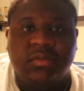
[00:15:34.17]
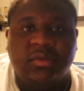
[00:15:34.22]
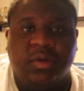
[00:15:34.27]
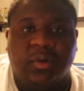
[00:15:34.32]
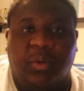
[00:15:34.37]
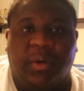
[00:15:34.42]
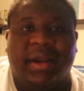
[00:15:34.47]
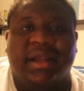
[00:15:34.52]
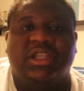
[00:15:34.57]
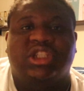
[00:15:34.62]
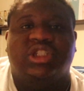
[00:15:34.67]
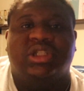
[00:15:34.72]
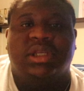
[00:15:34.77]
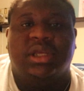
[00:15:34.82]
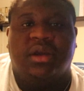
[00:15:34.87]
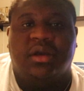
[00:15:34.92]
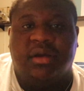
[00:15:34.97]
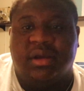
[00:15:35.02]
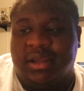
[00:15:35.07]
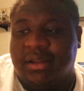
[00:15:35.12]
We're
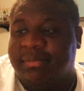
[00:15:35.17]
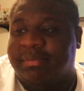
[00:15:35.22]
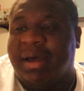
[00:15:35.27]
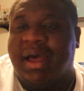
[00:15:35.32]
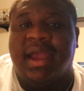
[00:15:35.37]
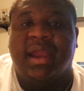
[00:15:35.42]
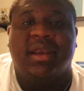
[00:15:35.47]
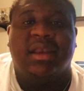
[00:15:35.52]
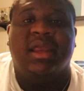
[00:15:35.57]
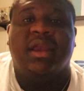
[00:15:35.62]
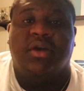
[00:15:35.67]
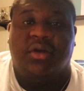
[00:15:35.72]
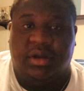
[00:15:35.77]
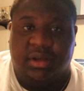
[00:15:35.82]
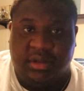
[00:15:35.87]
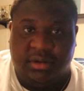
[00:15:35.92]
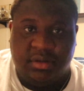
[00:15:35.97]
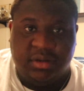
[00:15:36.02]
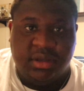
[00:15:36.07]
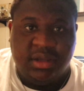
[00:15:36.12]
engineering and
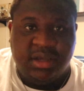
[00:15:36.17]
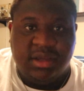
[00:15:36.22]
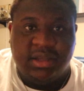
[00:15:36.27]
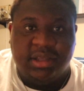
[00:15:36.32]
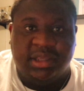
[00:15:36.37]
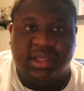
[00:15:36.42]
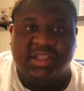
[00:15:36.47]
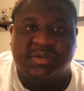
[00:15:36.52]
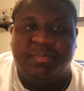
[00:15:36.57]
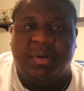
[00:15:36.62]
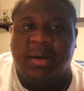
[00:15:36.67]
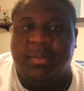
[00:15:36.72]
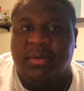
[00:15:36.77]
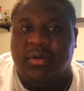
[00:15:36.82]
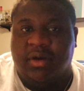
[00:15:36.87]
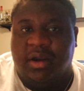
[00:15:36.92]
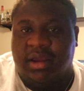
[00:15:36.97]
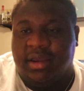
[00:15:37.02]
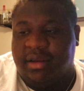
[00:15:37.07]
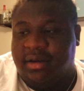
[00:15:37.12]
pioneering this puppy
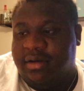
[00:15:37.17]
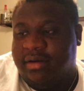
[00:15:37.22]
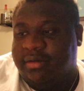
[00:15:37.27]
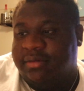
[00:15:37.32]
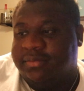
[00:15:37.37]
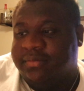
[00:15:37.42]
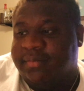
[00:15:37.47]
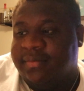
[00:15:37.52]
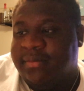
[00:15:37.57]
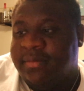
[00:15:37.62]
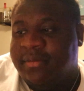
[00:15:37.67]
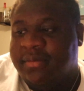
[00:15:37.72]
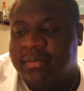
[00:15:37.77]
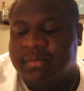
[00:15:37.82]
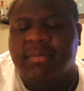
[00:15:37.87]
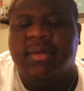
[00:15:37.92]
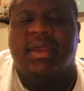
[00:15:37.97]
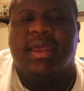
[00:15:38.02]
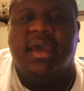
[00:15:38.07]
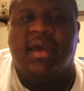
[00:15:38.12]
right here.
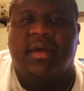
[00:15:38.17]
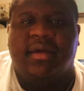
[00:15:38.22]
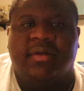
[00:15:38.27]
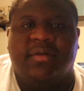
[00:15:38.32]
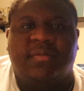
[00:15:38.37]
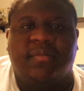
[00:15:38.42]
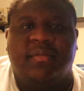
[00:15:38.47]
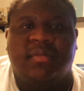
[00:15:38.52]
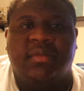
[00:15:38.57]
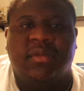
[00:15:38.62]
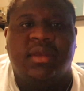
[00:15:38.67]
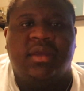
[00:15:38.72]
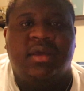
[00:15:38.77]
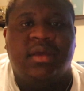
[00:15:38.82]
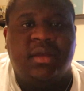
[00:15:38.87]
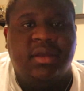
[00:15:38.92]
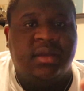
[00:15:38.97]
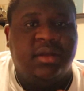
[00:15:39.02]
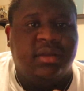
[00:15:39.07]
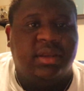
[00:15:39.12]
But yeah,
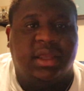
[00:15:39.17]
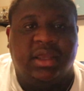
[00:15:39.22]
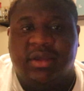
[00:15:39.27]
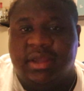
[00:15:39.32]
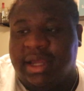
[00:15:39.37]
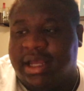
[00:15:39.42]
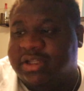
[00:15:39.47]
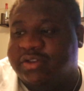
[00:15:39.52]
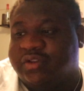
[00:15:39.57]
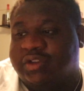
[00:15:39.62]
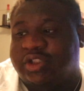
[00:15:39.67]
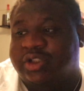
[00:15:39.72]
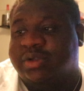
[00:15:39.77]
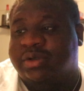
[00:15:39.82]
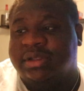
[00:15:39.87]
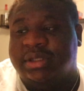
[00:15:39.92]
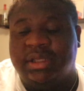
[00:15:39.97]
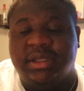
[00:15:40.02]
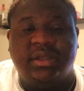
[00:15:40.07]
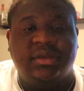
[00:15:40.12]
thank you guys for
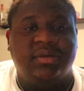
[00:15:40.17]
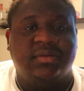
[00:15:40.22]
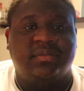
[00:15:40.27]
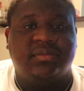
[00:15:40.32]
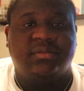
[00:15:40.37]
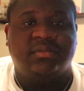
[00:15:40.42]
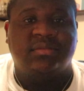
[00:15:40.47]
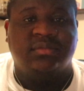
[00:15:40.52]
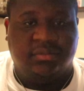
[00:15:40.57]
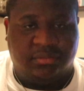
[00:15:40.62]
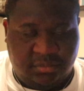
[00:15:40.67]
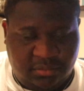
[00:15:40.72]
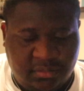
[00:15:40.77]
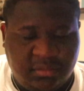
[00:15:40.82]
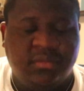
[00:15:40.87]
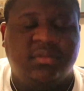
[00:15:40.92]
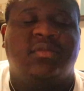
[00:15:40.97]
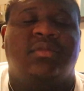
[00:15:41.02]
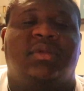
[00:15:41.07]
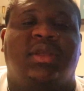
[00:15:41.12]
tuning in.
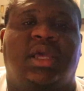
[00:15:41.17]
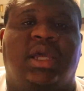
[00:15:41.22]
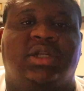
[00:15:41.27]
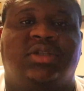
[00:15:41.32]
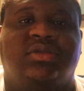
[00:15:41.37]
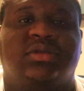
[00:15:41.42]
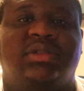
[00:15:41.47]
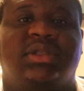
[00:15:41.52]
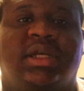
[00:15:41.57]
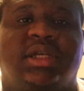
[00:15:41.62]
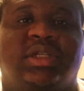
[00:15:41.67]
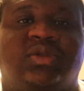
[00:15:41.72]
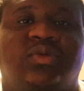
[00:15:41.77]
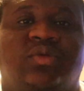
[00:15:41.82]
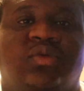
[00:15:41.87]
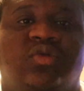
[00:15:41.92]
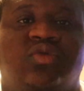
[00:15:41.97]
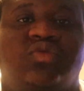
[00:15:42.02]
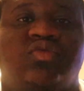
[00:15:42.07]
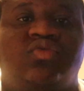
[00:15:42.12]
Catch you on the next
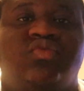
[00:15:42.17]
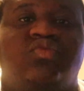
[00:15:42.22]
one.